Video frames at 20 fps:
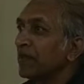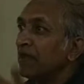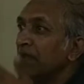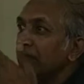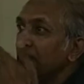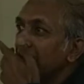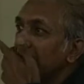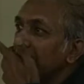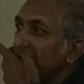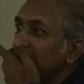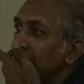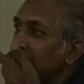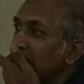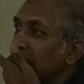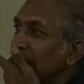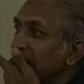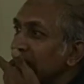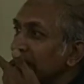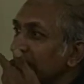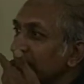in our
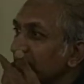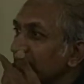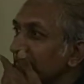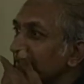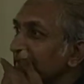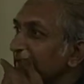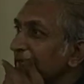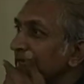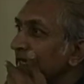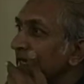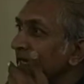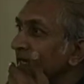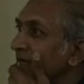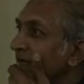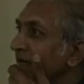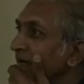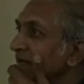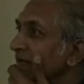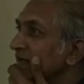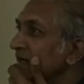day-to-day life.
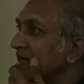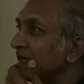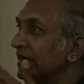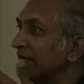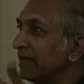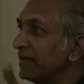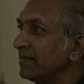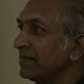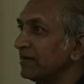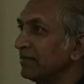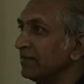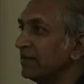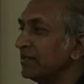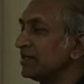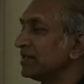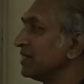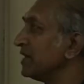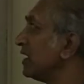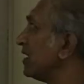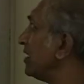And again, as I
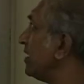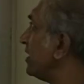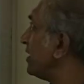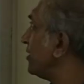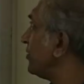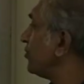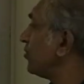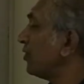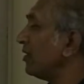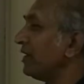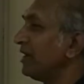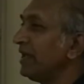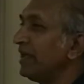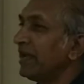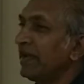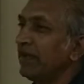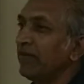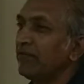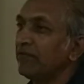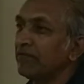mentioned earlier, you
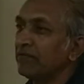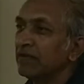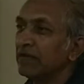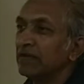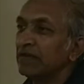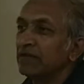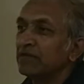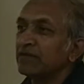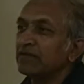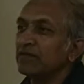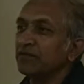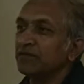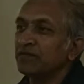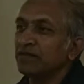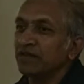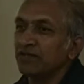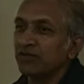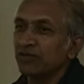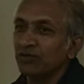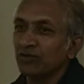already have some
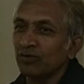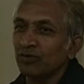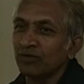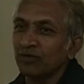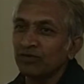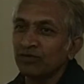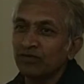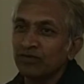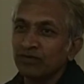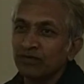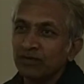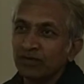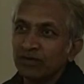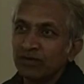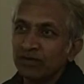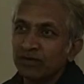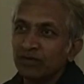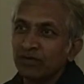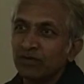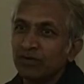session on
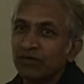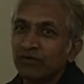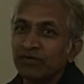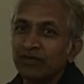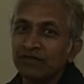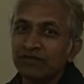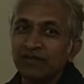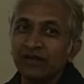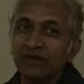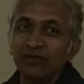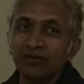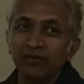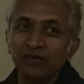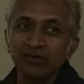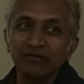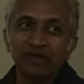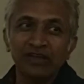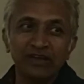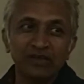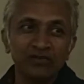universal
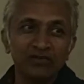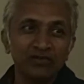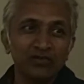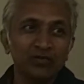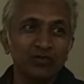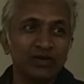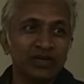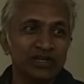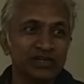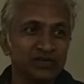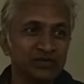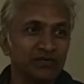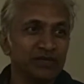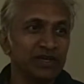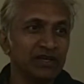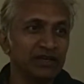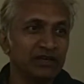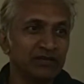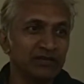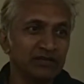human value, UHV.
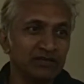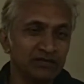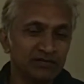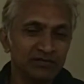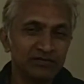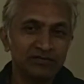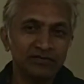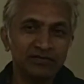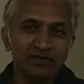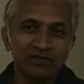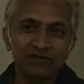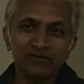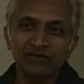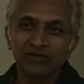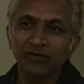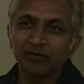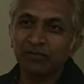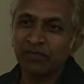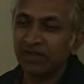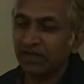So this
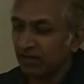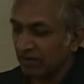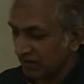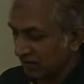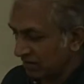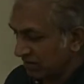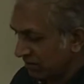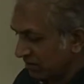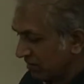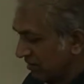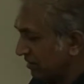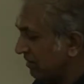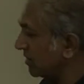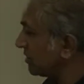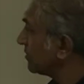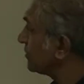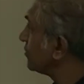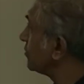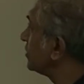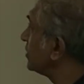topic,
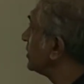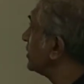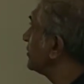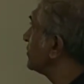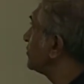this unit